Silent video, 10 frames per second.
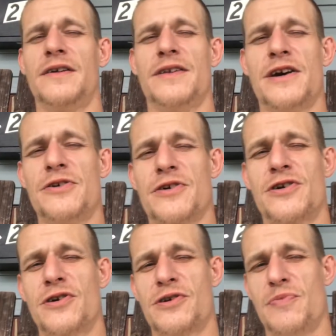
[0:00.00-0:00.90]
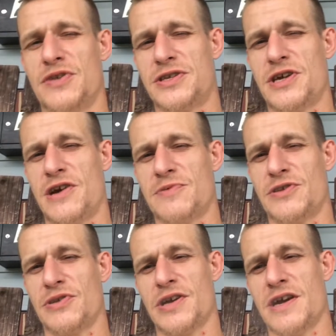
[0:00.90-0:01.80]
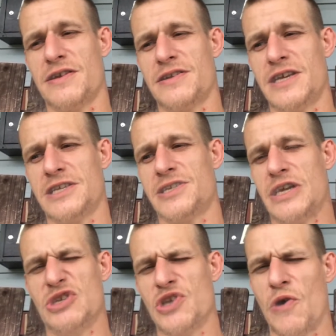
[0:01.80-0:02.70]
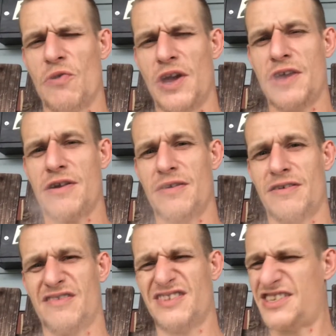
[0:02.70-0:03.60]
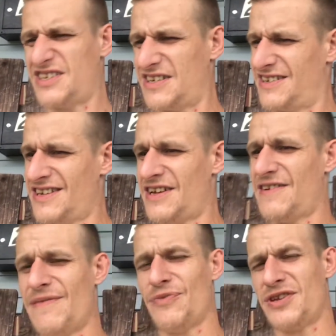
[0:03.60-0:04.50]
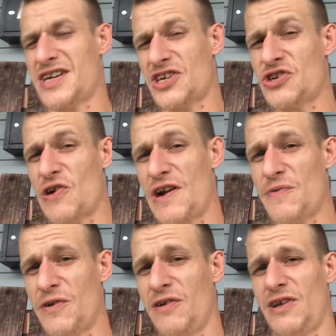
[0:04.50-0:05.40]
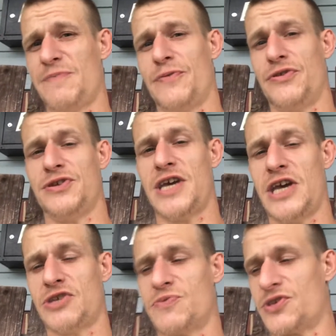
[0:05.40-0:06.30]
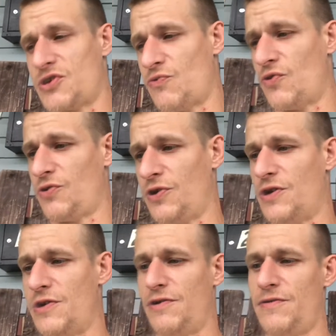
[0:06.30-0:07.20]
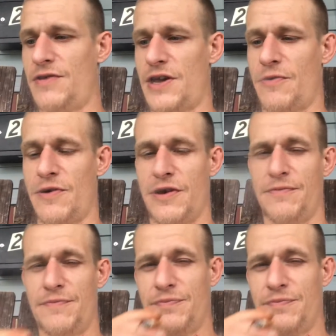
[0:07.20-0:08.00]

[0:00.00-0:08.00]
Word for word: They undercooked them this time, so they kind of taste like dough-like, which the texture I didn't really like, but the taste was like really good that way.